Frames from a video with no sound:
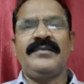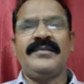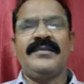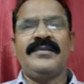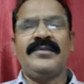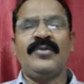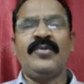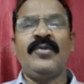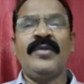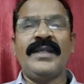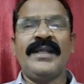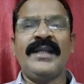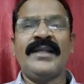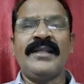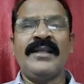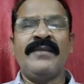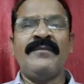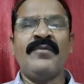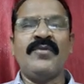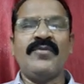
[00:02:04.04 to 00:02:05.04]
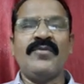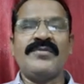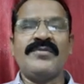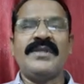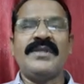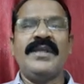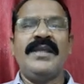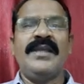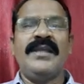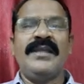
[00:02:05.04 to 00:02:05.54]
Don't get confused.
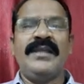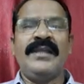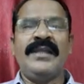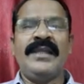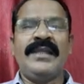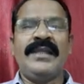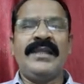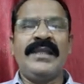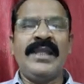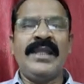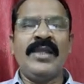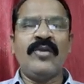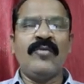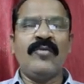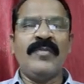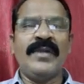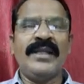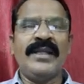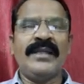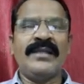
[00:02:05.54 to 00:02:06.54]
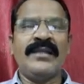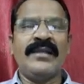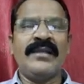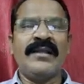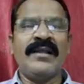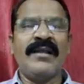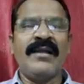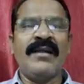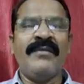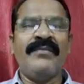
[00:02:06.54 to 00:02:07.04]
A K-chromatic
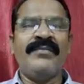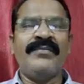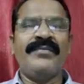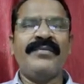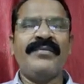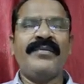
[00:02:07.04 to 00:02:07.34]
graph